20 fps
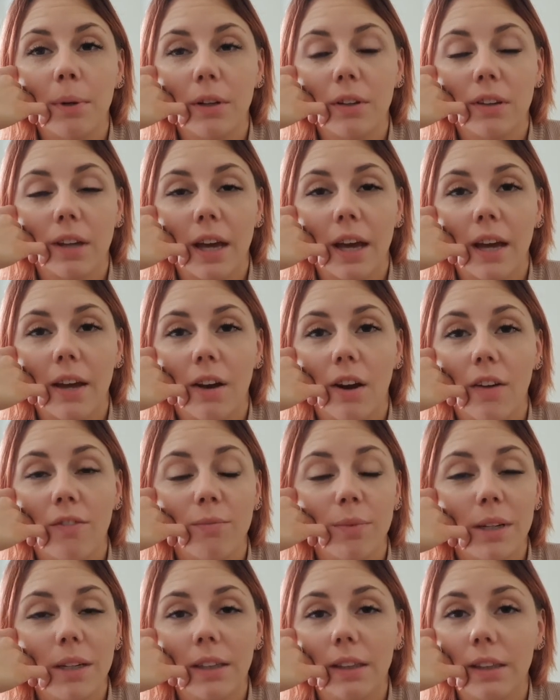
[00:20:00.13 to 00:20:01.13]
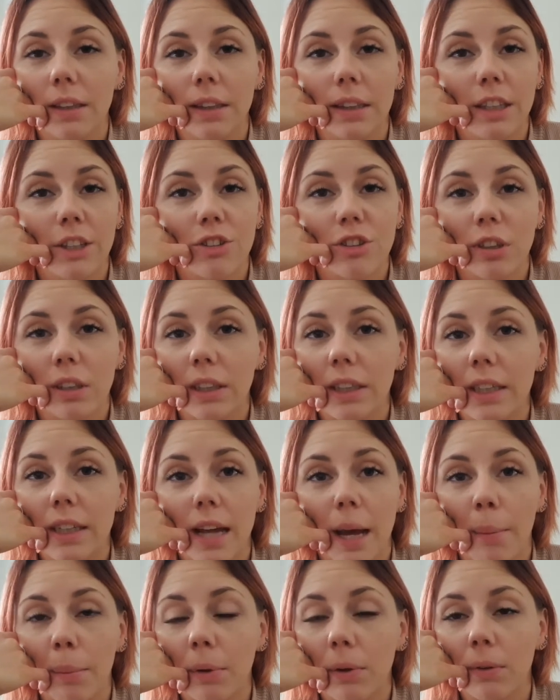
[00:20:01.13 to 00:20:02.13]
because I've been literally
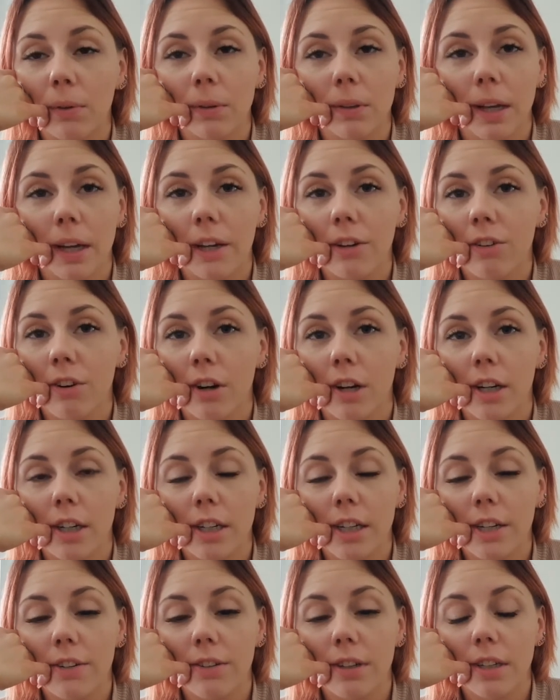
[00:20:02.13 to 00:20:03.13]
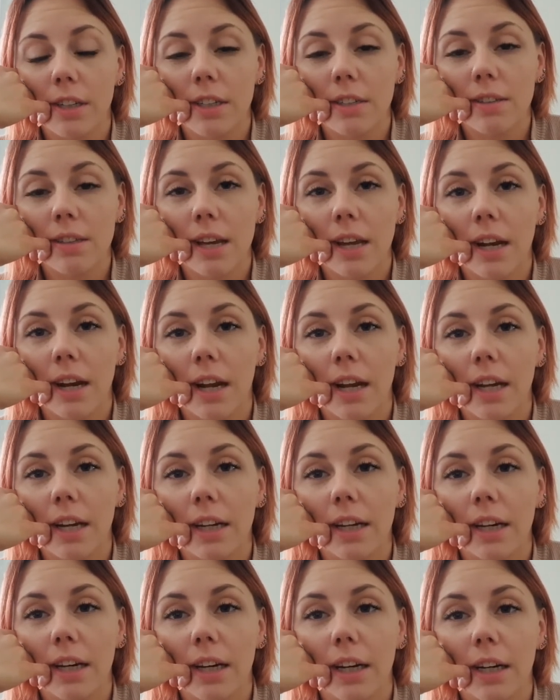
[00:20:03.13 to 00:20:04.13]
napping all day trying to get rid of this
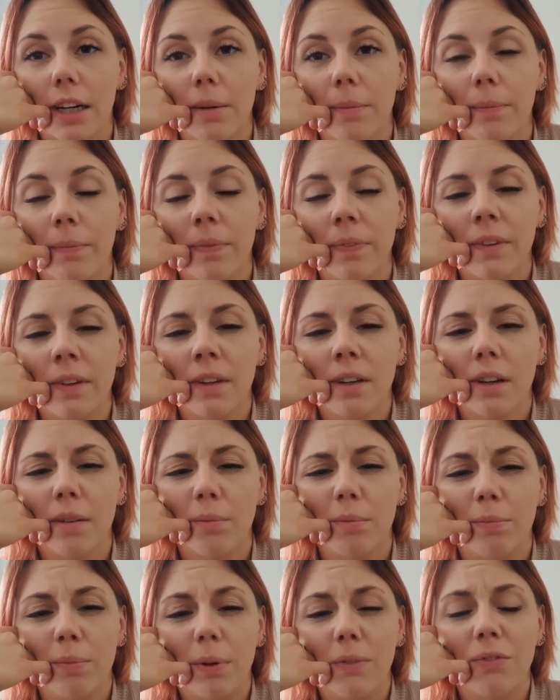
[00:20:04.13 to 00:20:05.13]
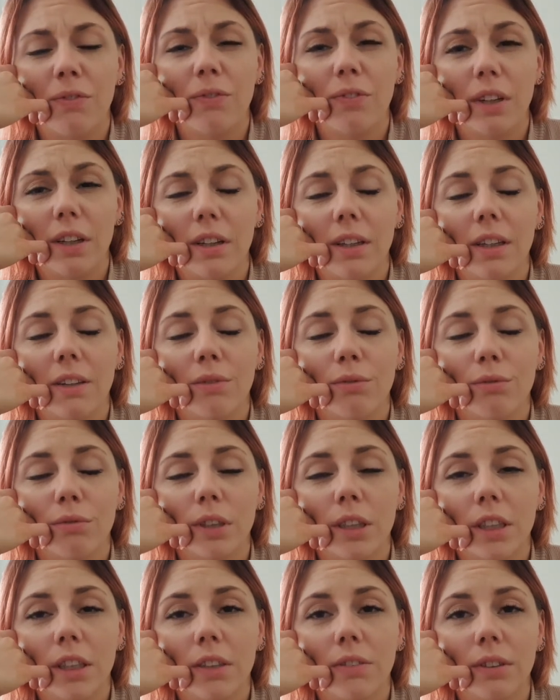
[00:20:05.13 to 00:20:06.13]
headache. Been feeling
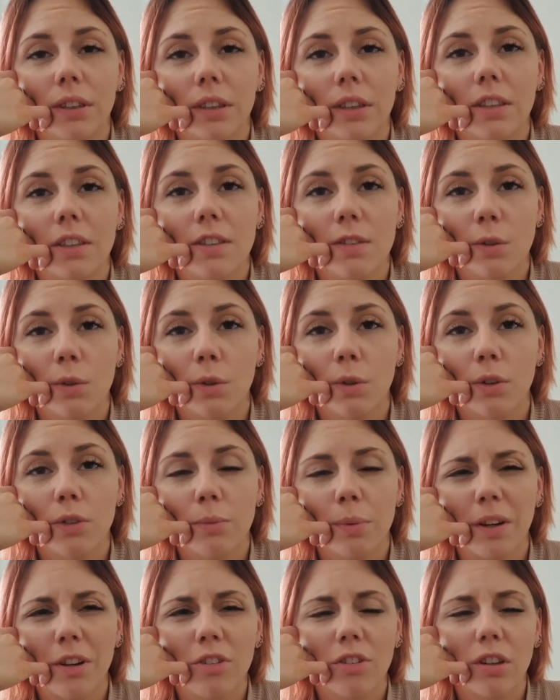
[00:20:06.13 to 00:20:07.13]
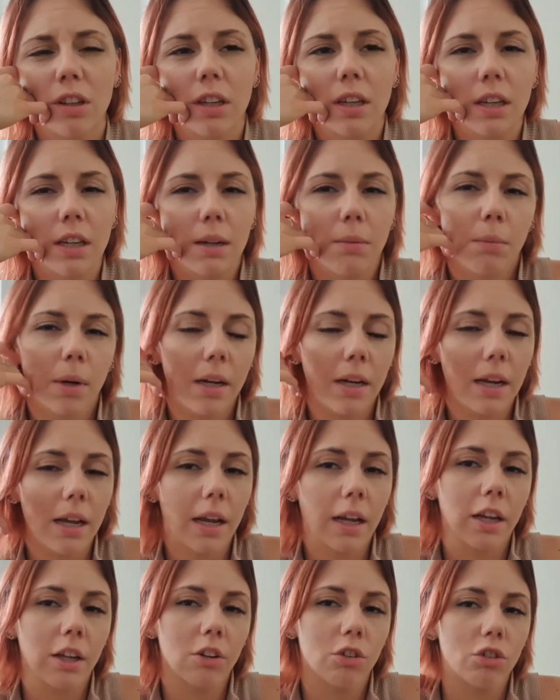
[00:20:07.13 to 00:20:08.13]
really, really sore, especially in my
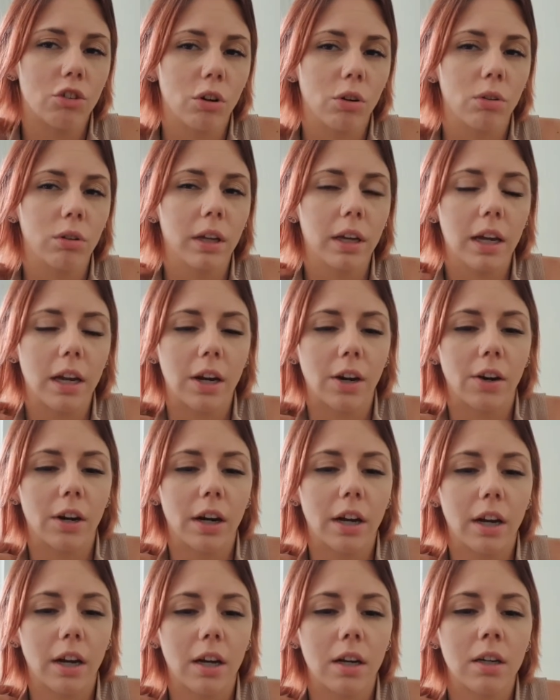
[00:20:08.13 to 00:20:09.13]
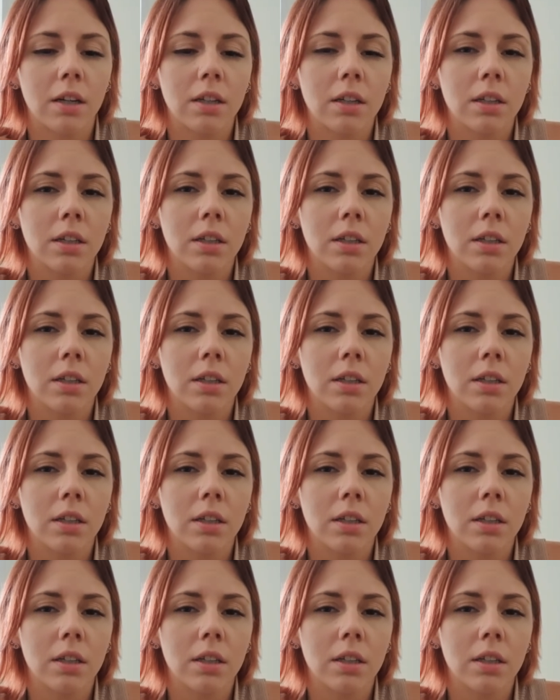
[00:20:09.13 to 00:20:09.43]
neck and shoulder area.